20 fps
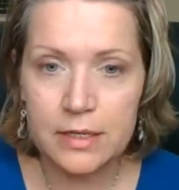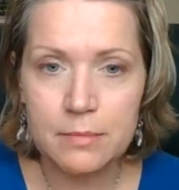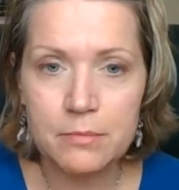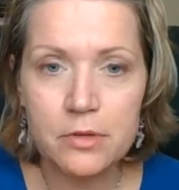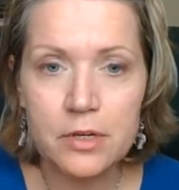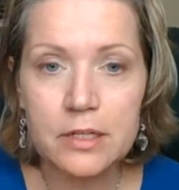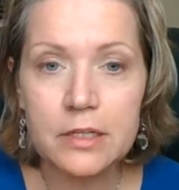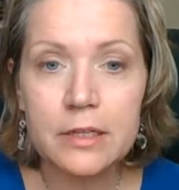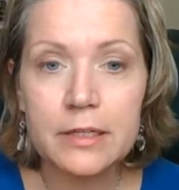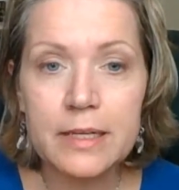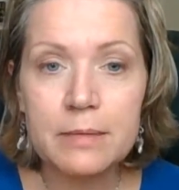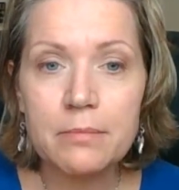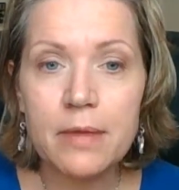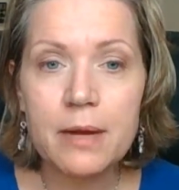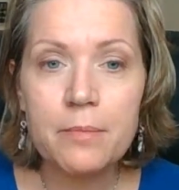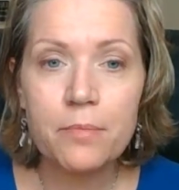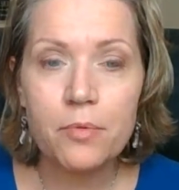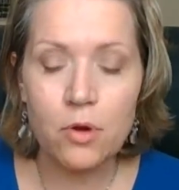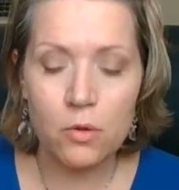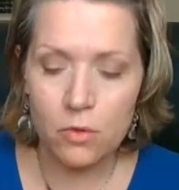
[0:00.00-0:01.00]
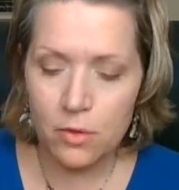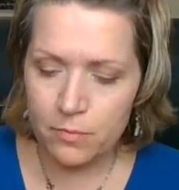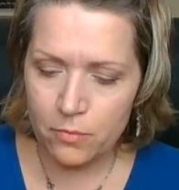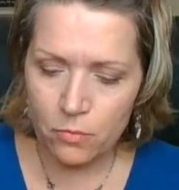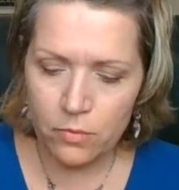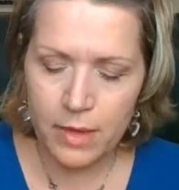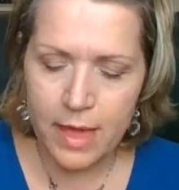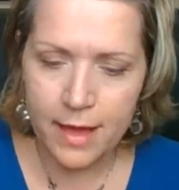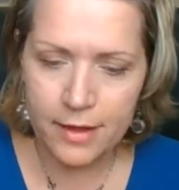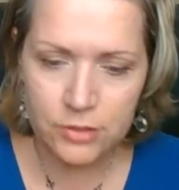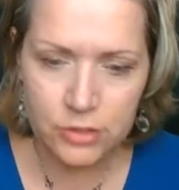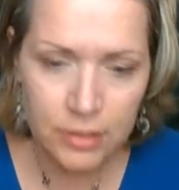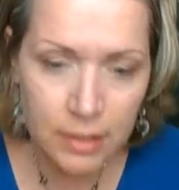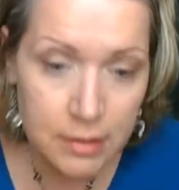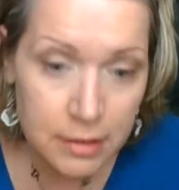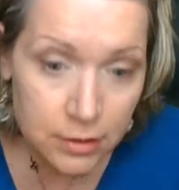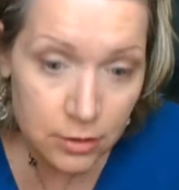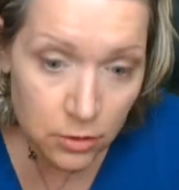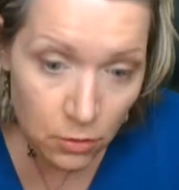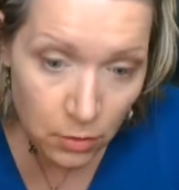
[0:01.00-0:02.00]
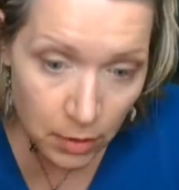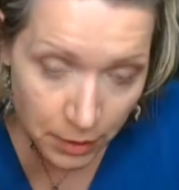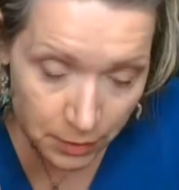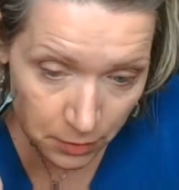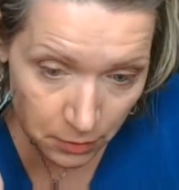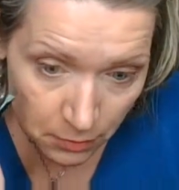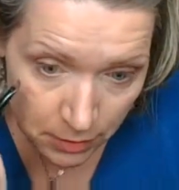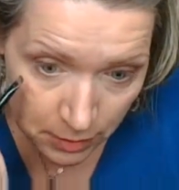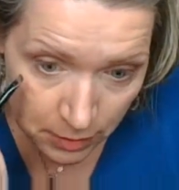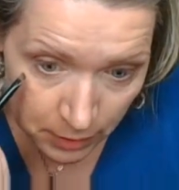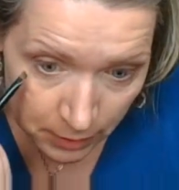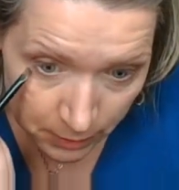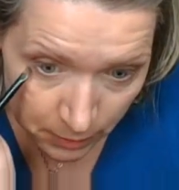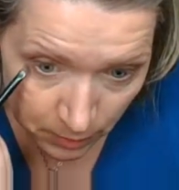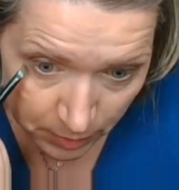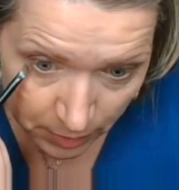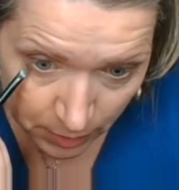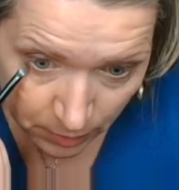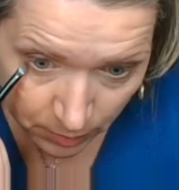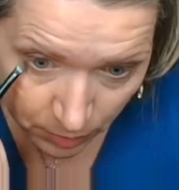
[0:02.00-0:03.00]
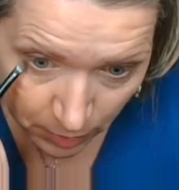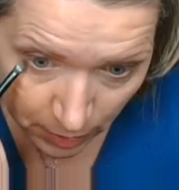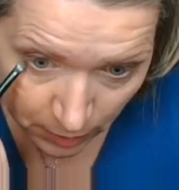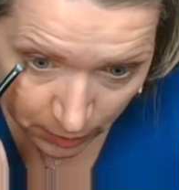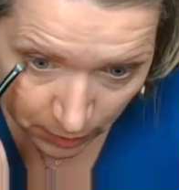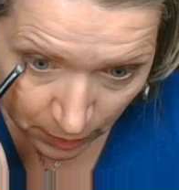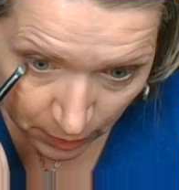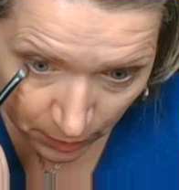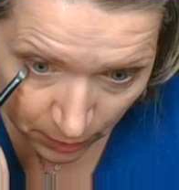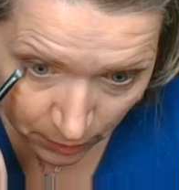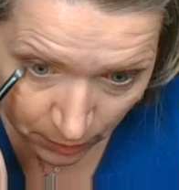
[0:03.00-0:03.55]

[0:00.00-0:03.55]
I'm going to clean my, well, actually I need to go under with a little bit of brown here.